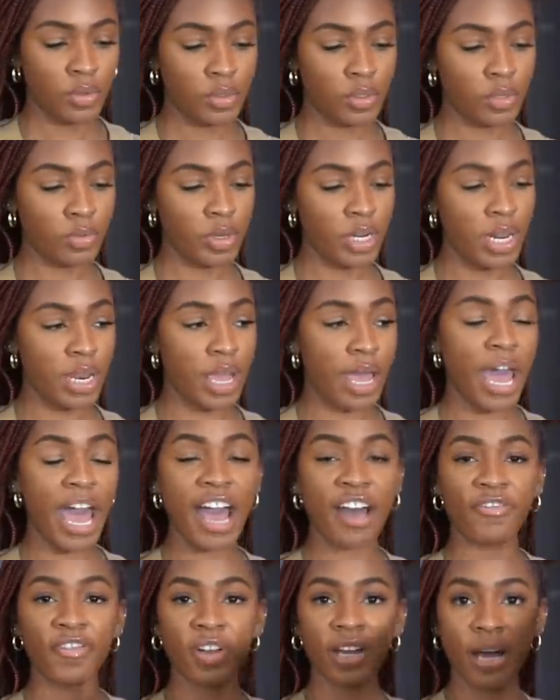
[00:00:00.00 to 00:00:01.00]
So we need a
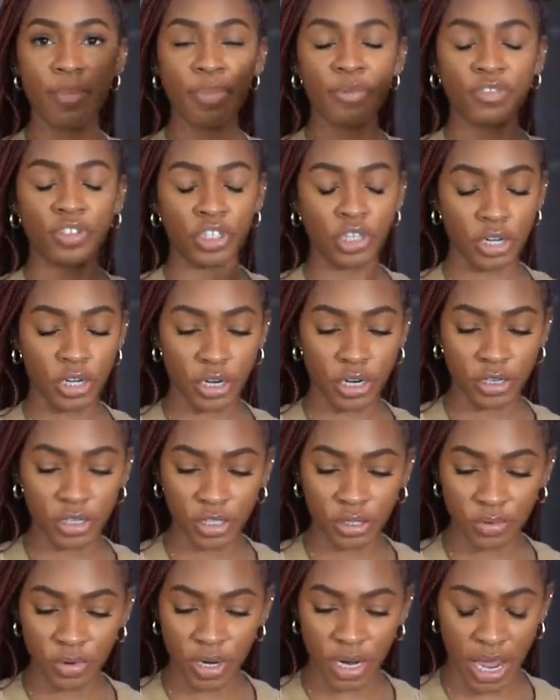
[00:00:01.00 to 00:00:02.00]
half a cup of sugar,
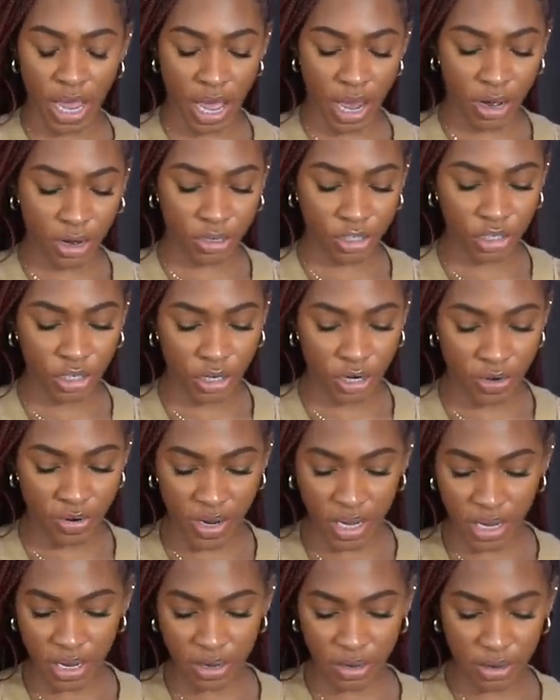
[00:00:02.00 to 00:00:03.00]
so we're gonna add our sugar
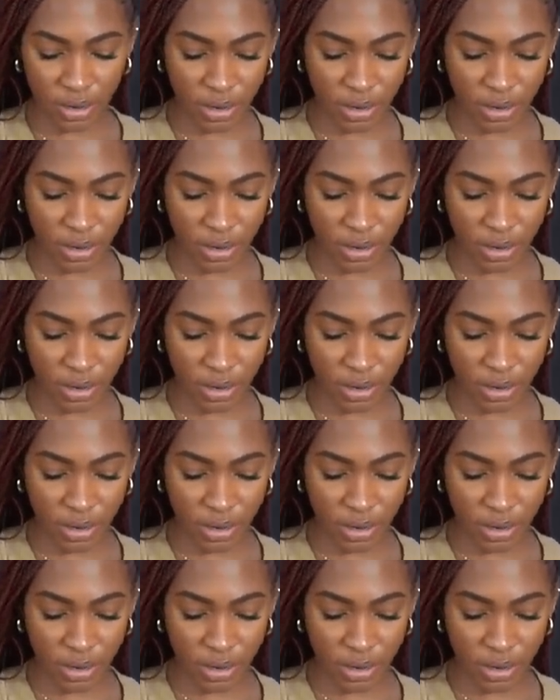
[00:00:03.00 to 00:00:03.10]
in.